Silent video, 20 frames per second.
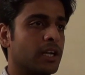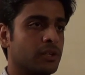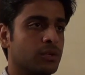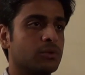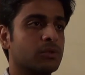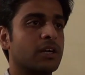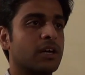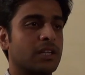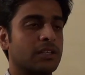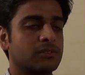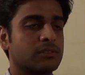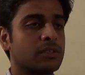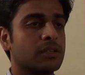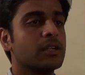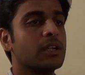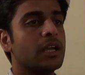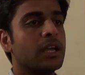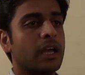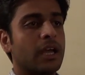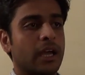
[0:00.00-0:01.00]
I knew the answer.
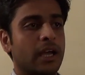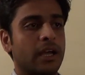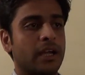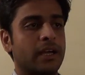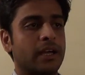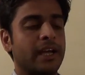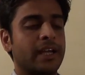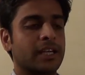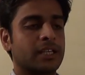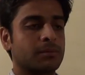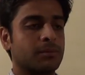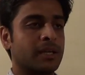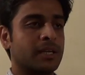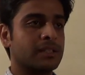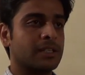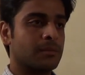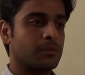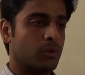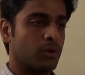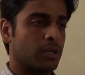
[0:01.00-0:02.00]
I, I explained
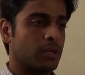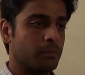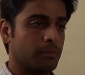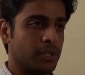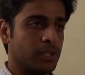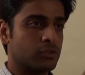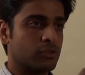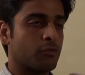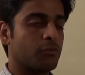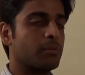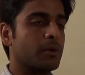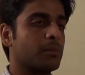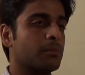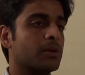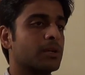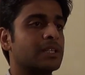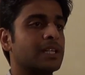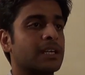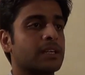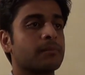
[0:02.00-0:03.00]
them on a piece of
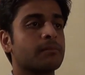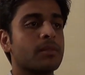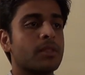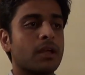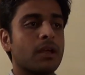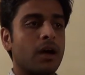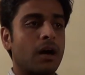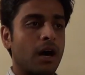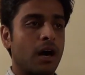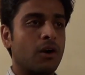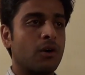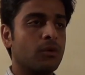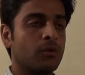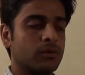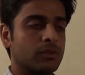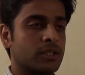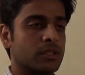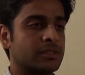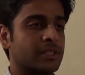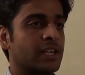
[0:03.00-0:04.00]
paper that how
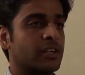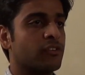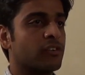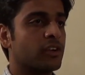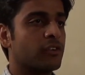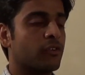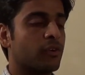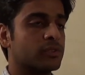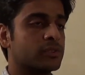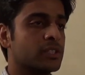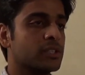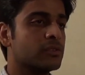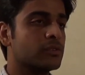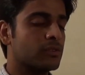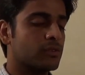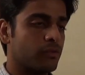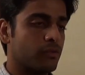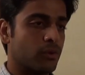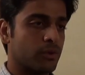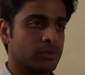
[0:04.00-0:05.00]
the centrifugal forces
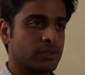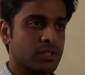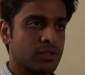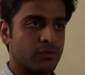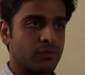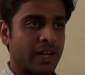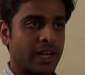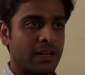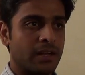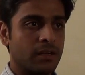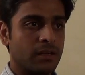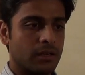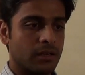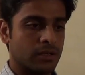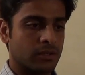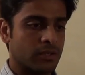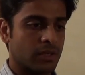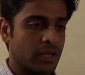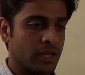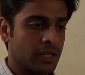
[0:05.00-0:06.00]
forces while uh,
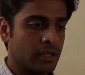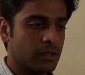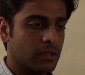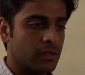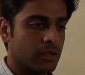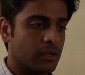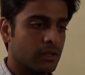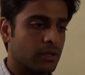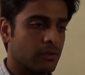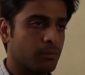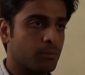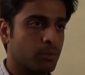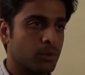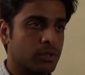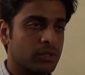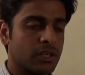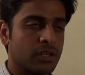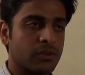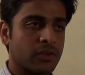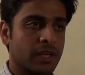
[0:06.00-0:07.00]
turning uh,
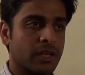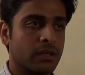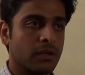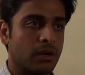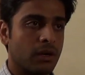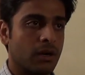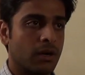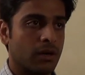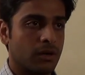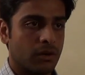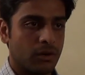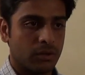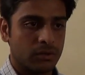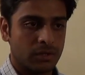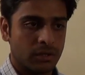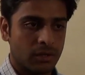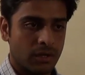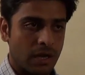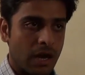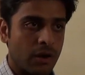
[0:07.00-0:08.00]
put the train uh, on
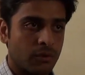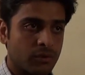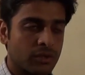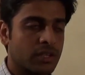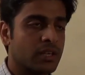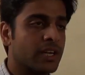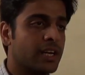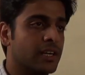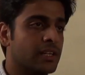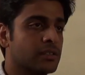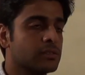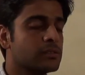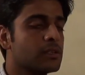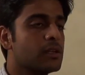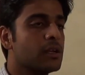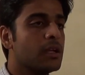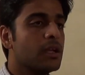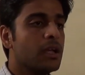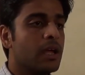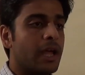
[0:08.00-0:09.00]
the outer the radius,
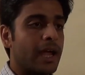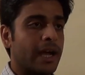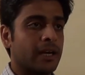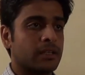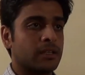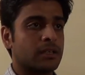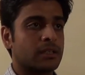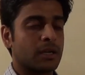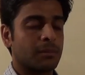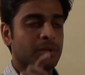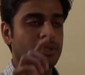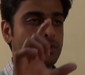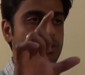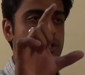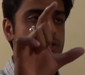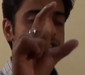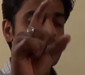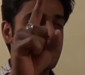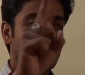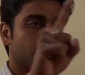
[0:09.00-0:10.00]
and the trapezoidal
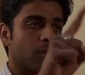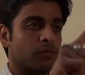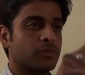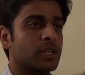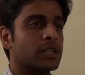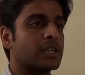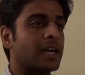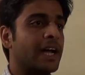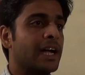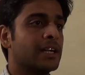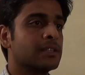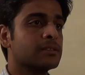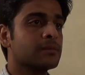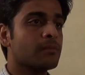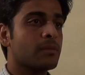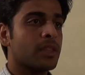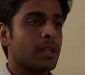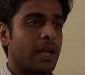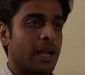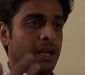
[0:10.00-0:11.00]
shape of the tires,
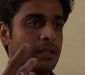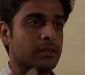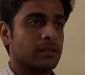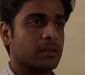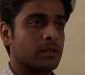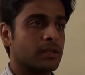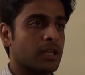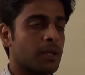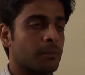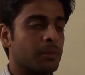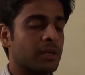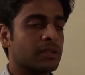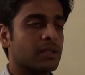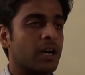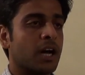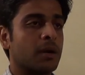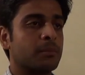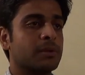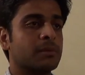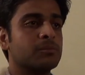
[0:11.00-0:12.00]
and the, keeping the
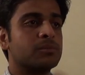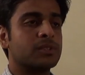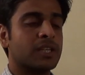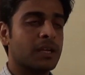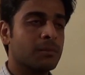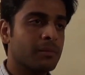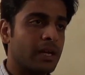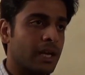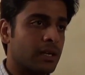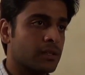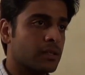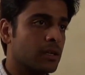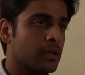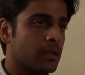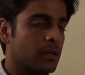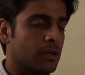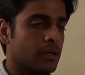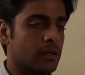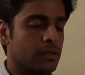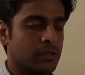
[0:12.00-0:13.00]
R P M same, and the
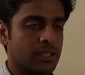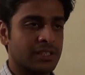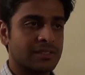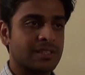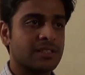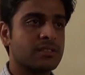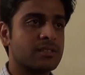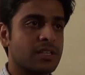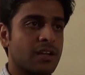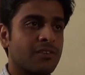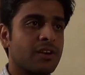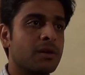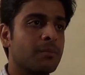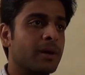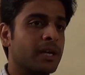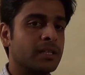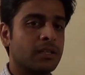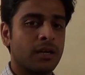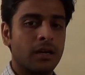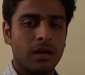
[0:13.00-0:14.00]
uh, distance traveled
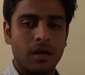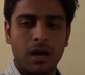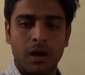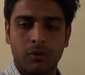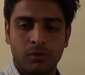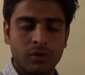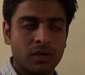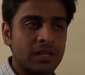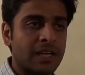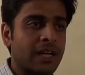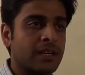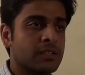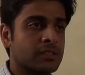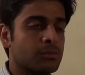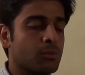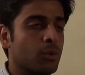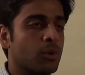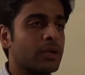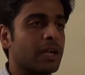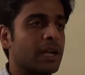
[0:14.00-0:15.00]
by the outer tire is
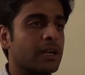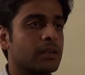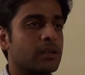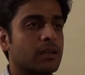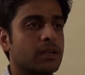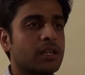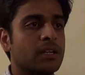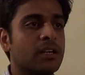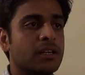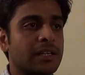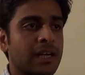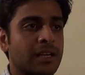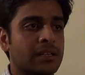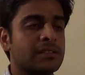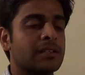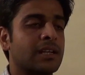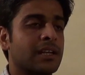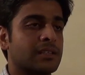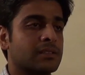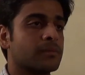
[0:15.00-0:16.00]
more and inner tire
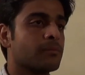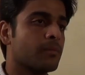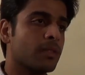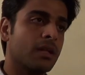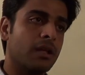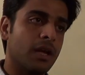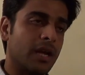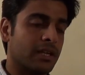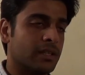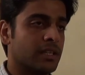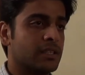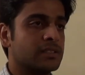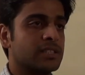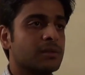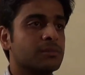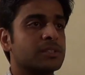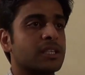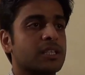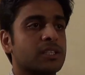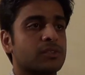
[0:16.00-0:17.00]
is less, and they
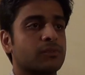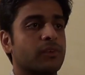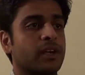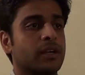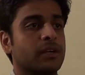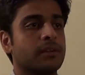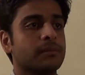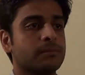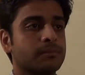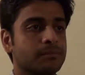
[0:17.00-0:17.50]
seem satisfied.